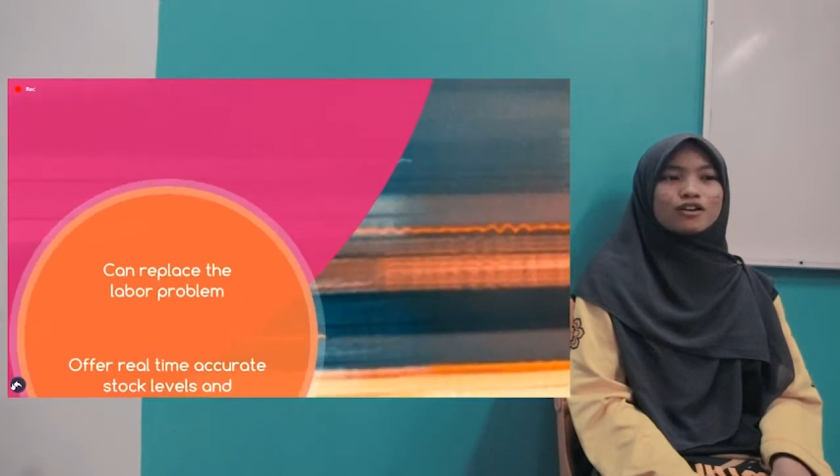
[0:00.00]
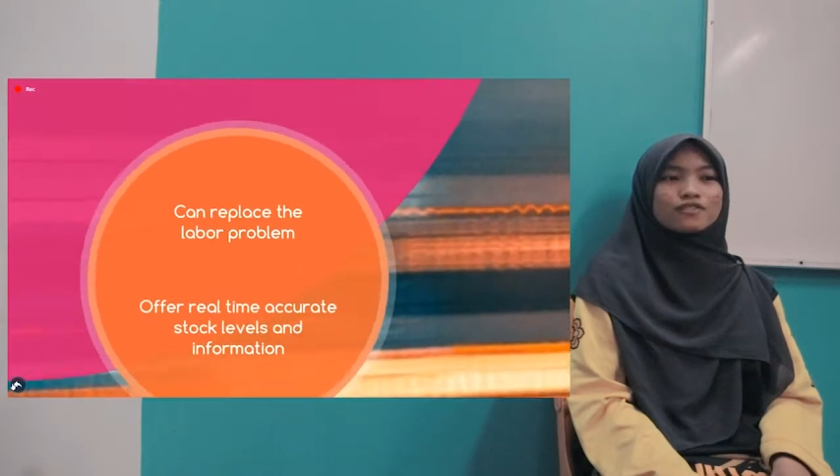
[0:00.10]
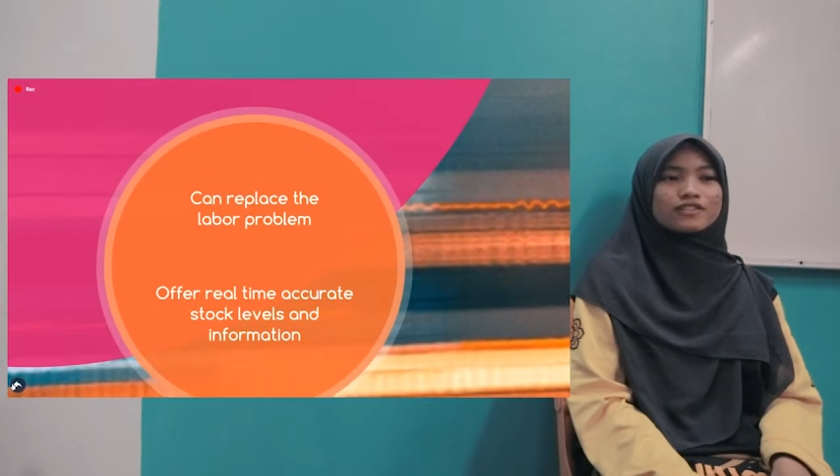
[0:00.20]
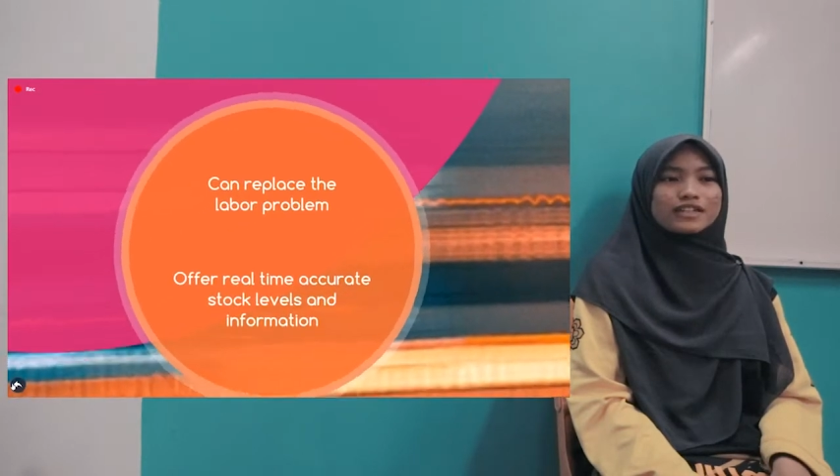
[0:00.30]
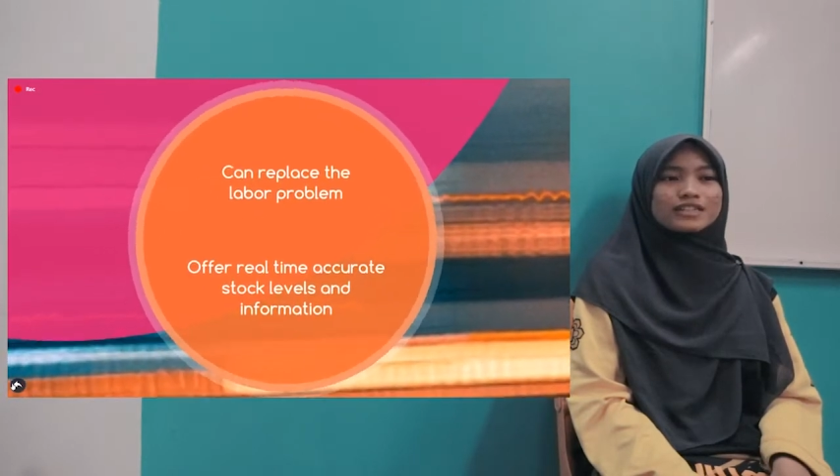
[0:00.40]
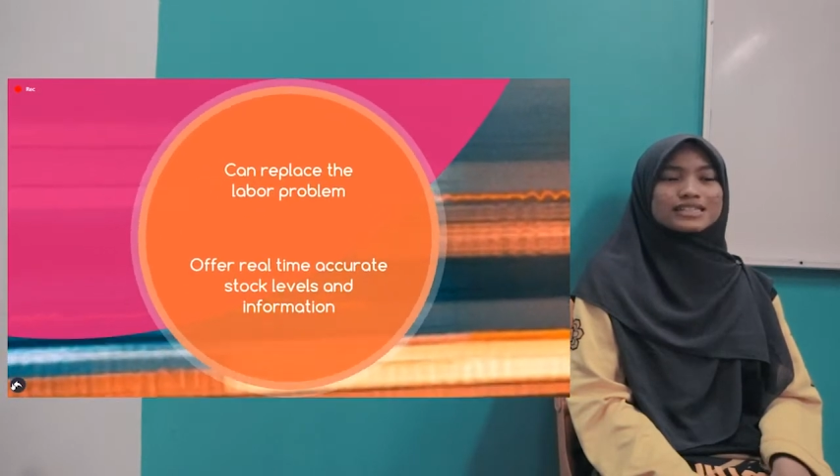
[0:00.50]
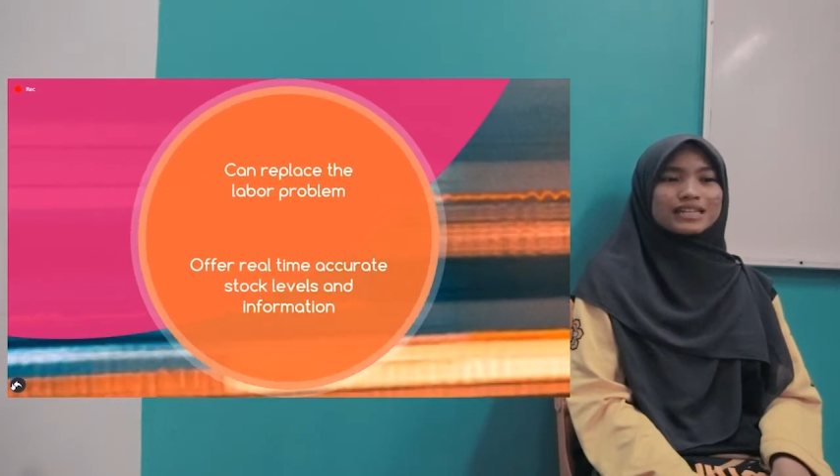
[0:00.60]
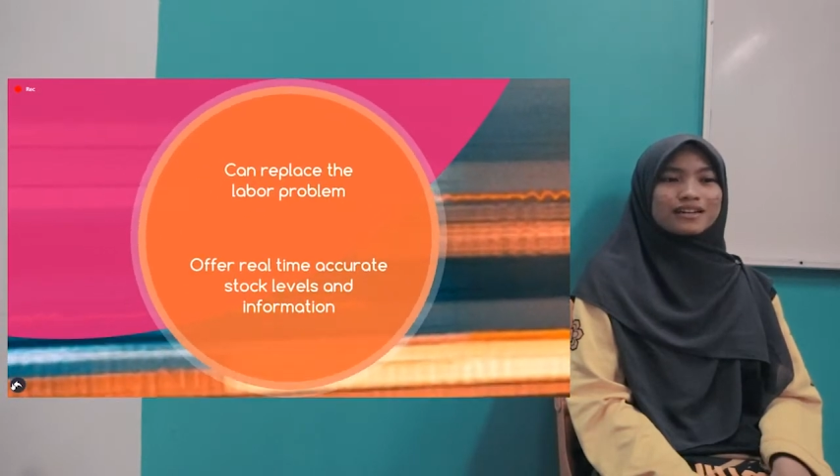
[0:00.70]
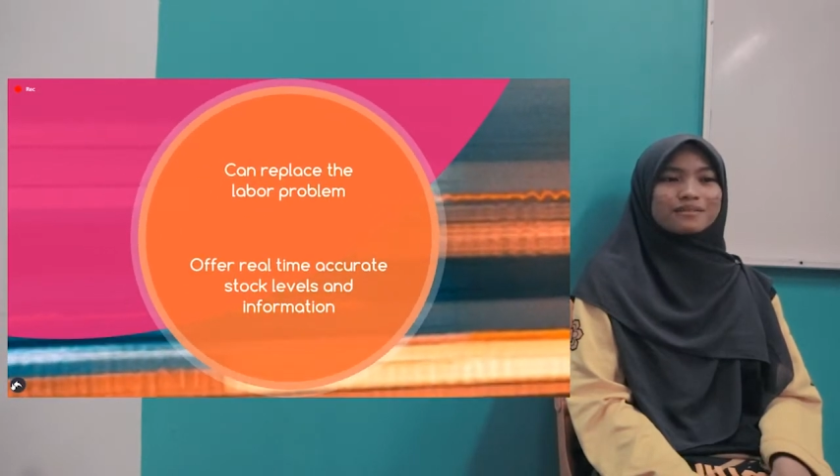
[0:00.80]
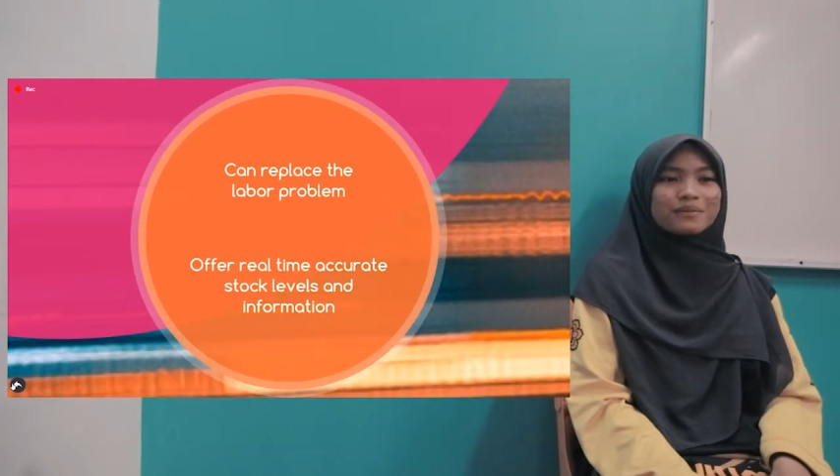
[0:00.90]
offer
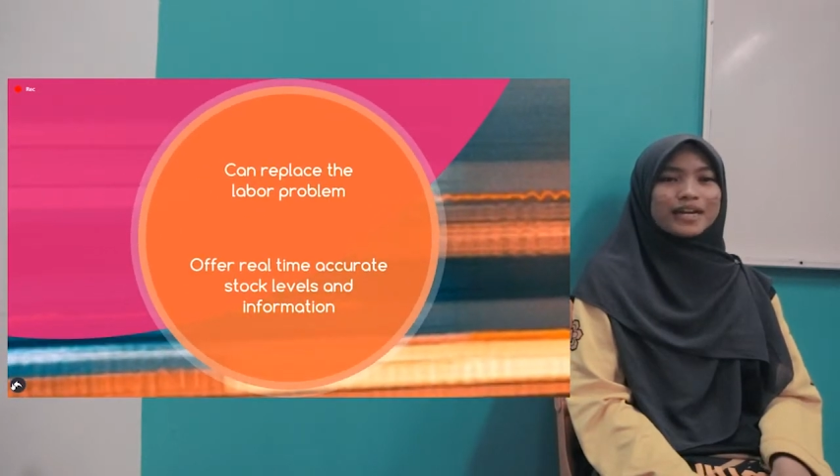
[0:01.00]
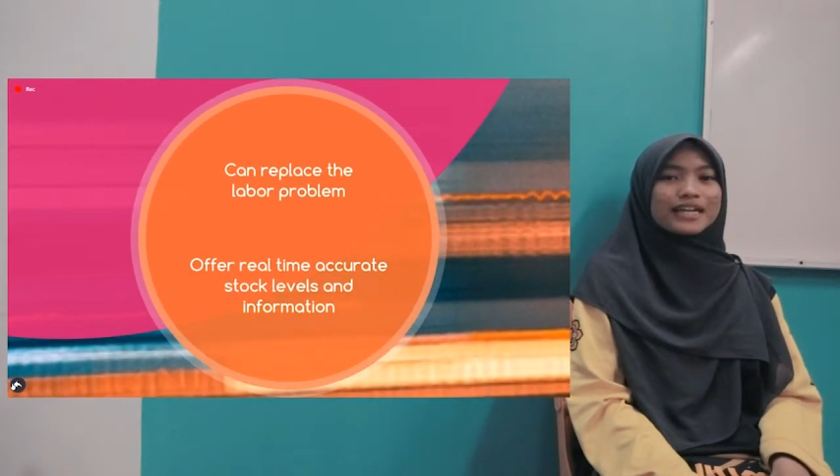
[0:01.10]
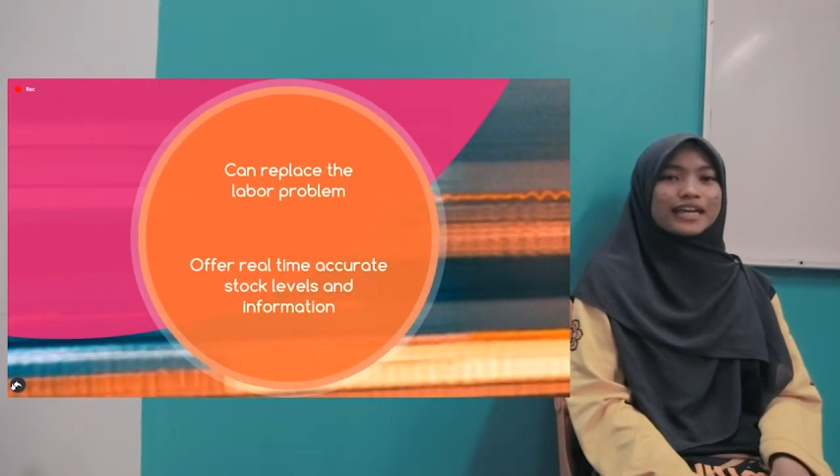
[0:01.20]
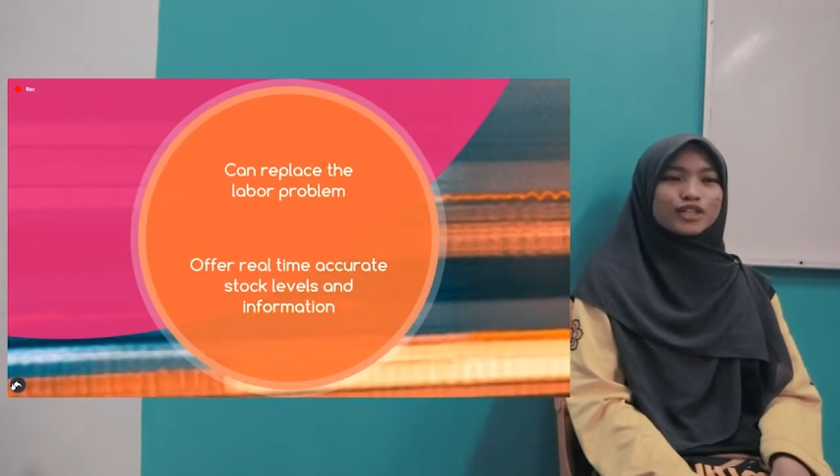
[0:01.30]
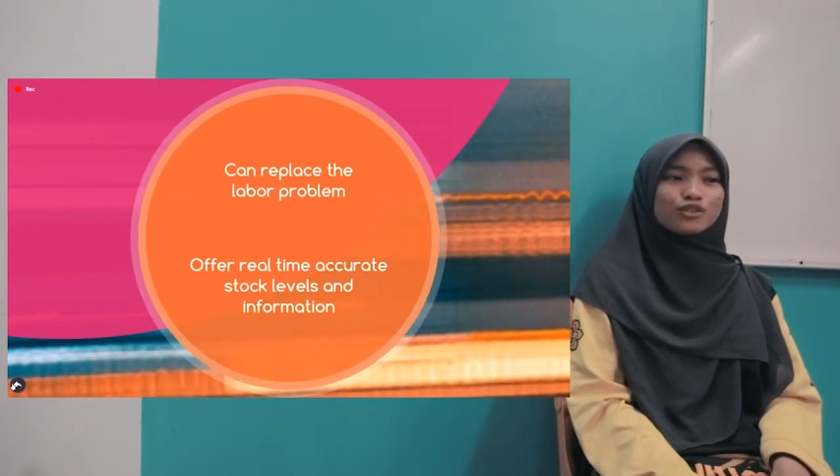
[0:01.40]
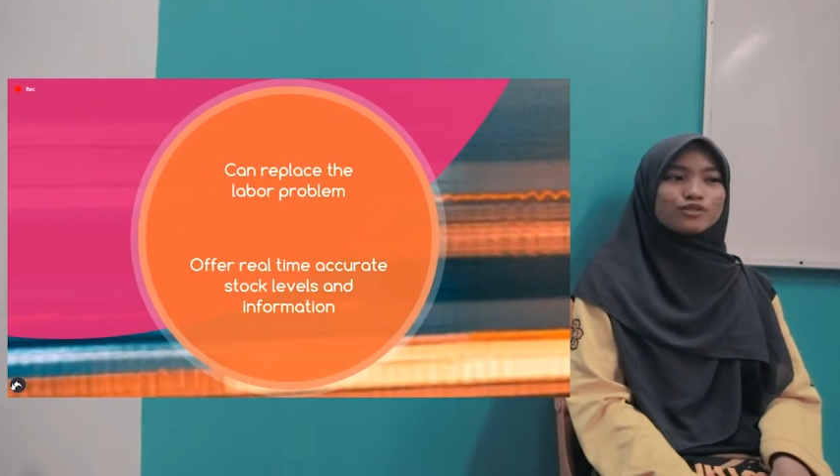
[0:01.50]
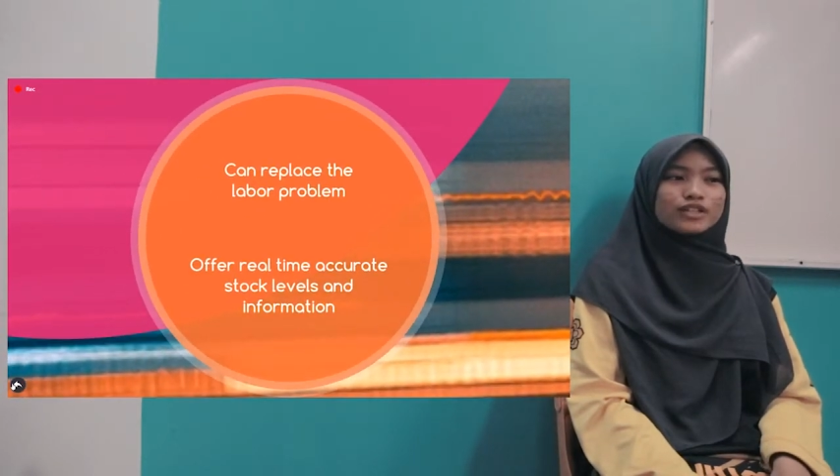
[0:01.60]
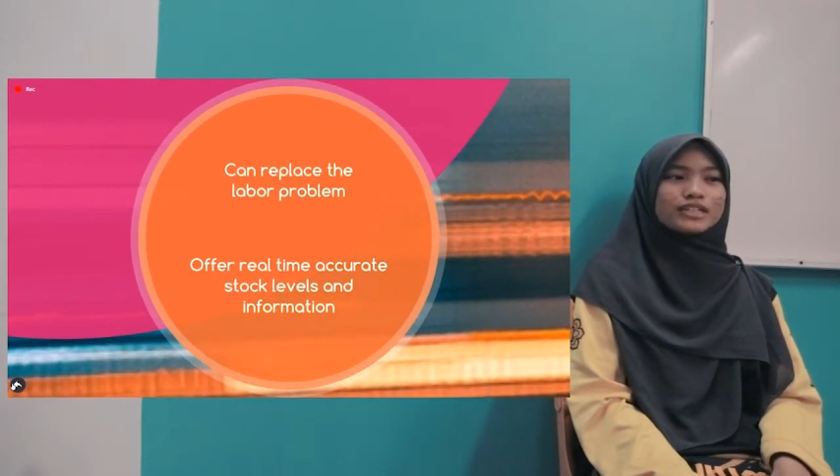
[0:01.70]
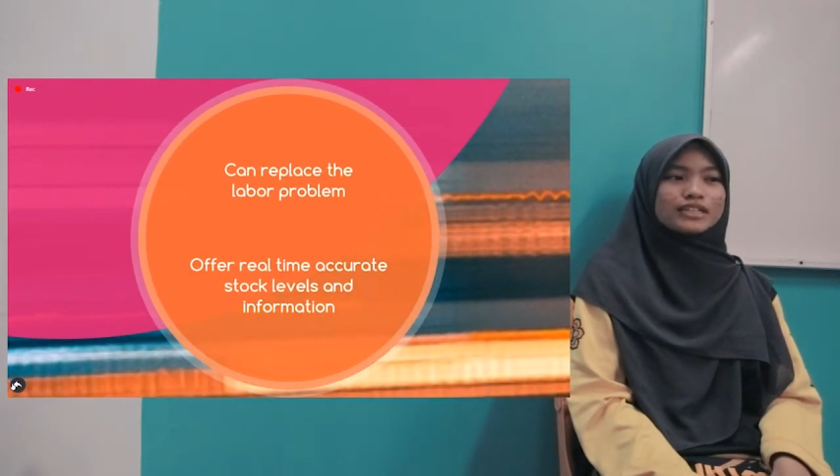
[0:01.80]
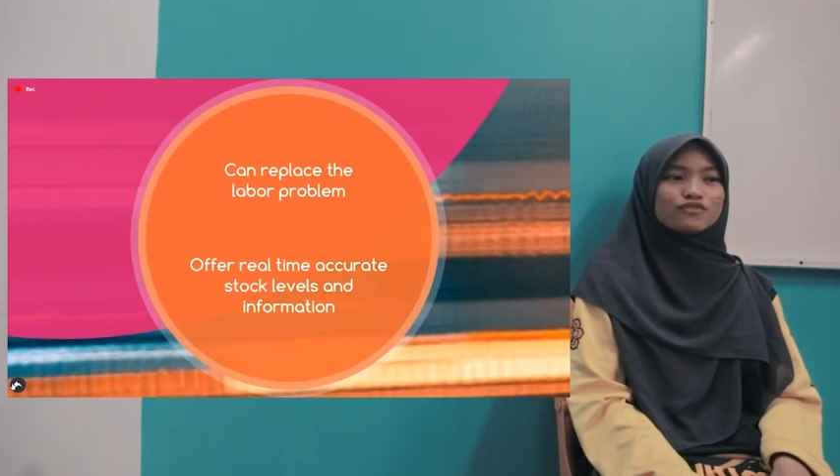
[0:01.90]
real-time and accurate